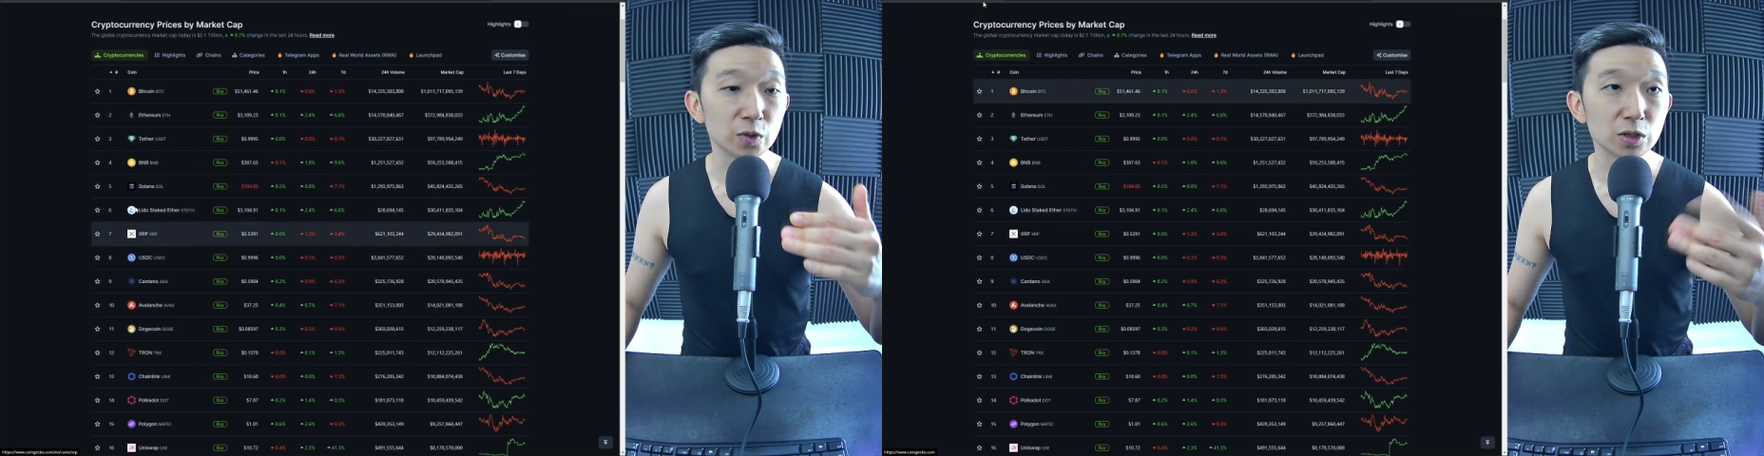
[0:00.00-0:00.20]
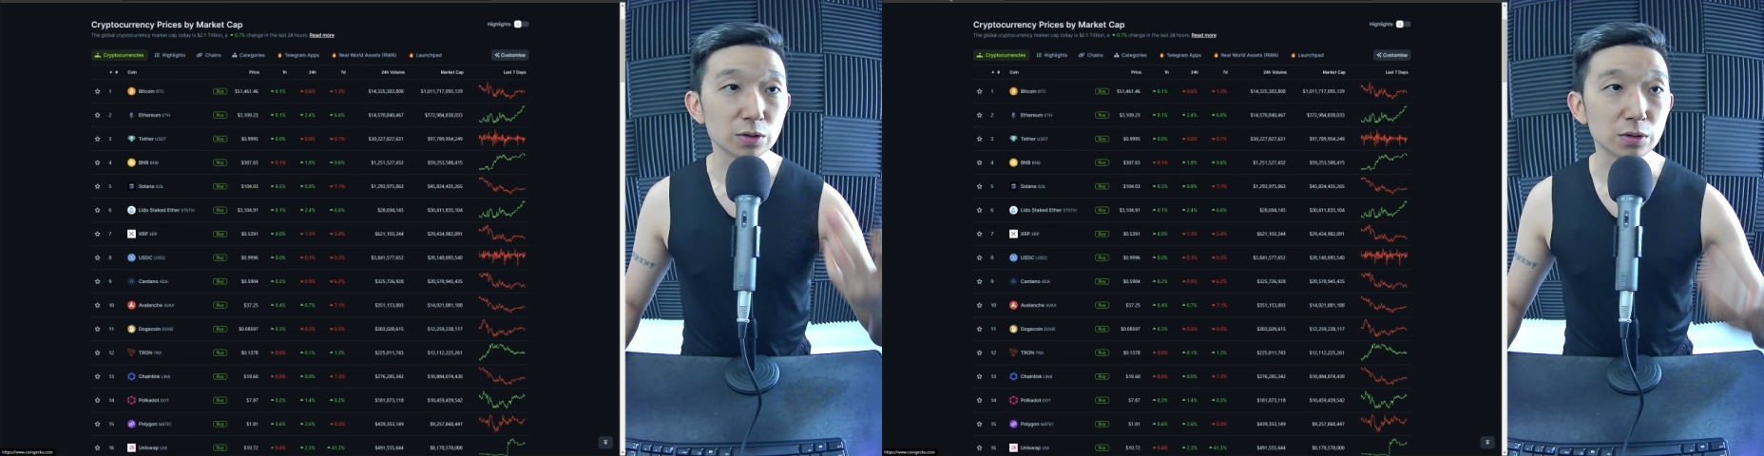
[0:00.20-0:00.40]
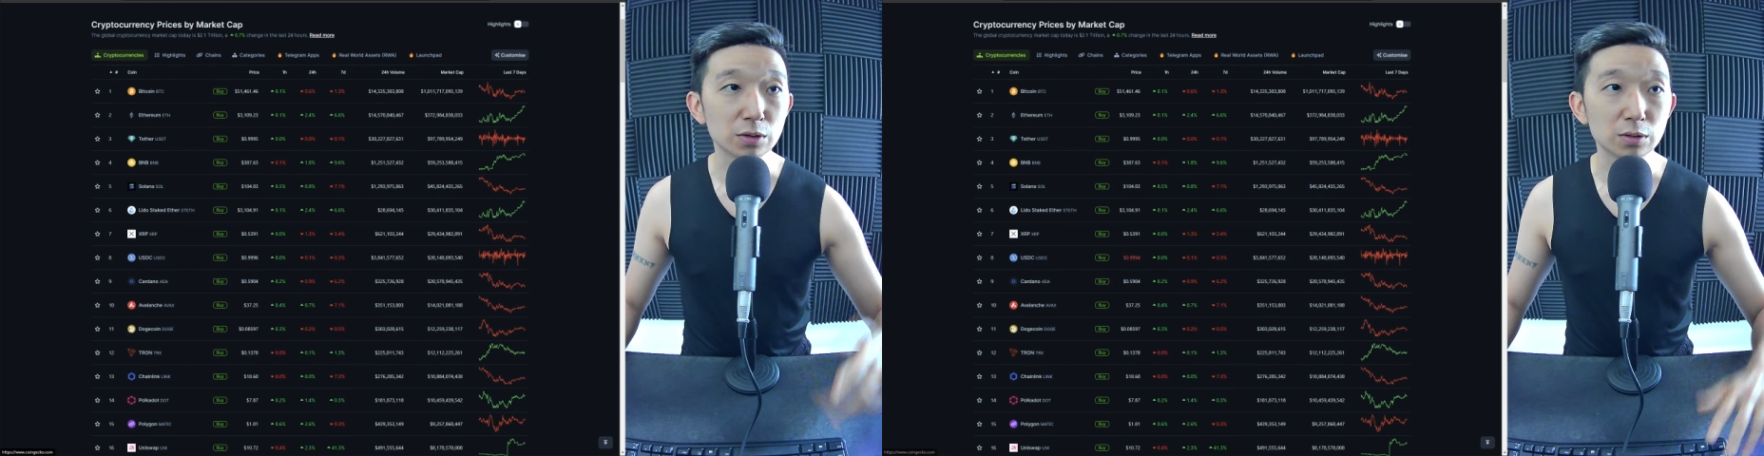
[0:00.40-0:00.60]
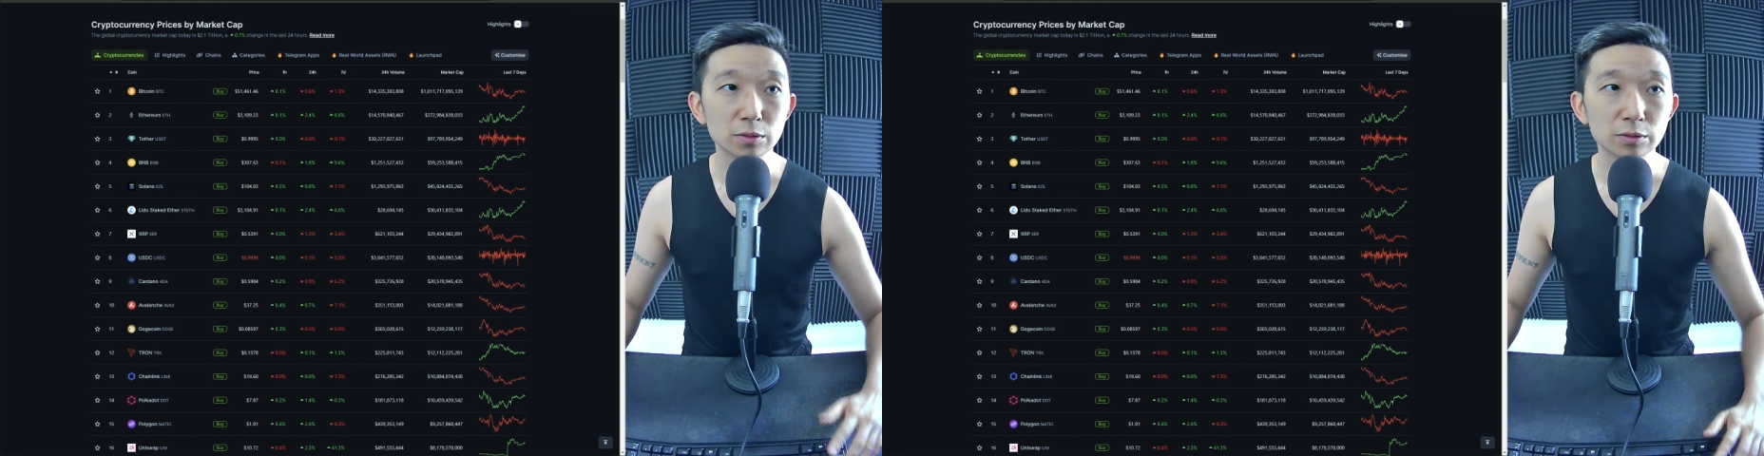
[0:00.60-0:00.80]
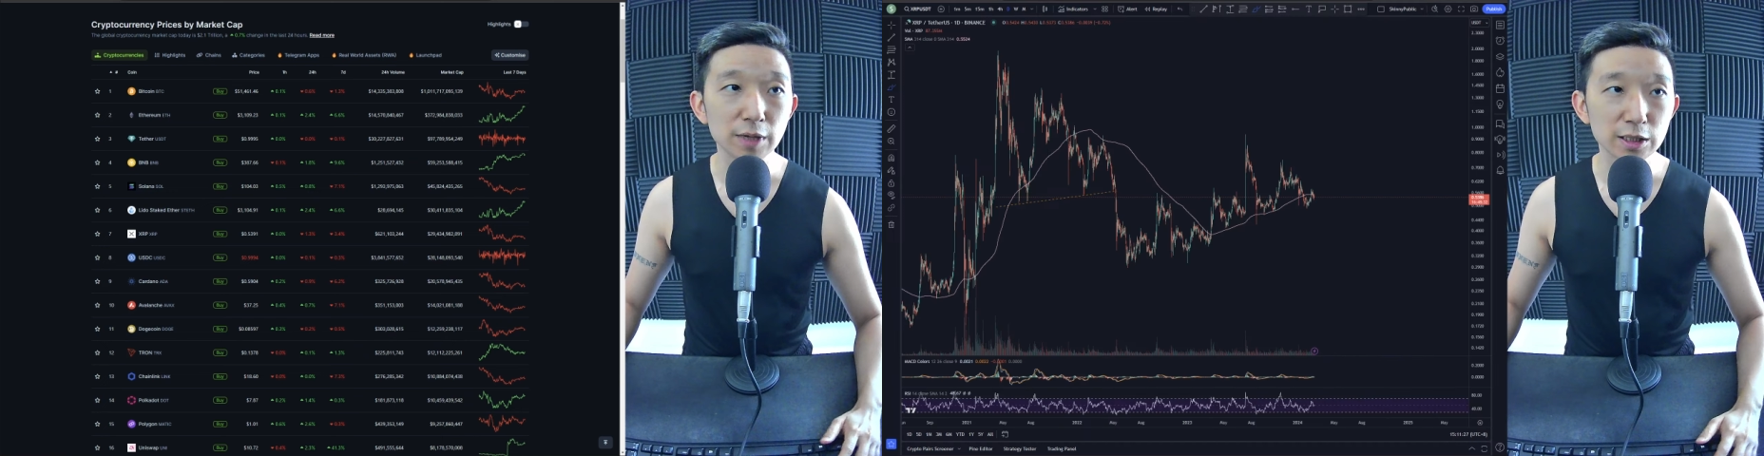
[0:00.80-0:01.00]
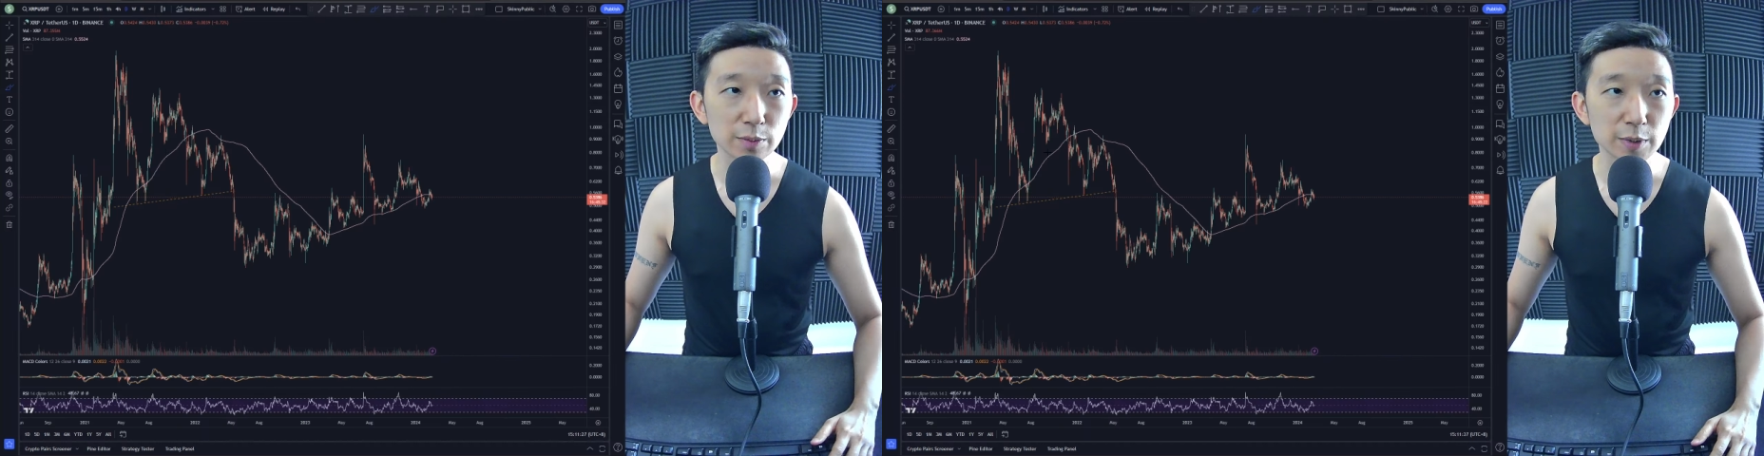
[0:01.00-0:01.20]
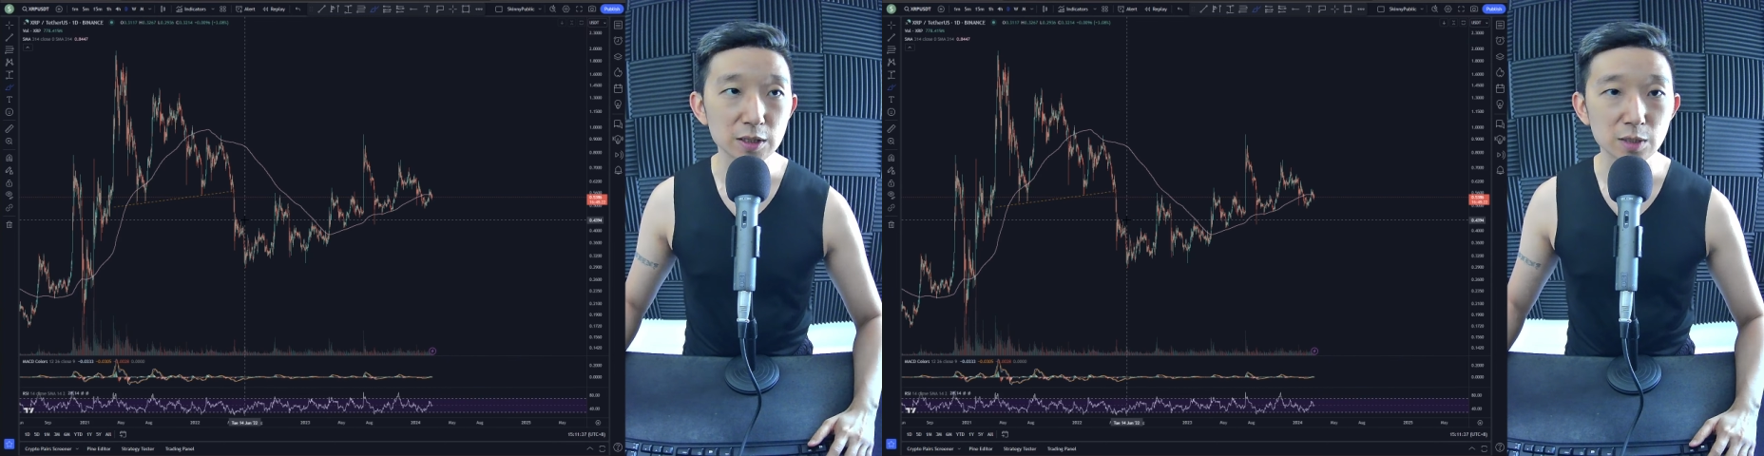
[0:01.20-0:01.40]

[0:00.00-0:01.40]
So XRP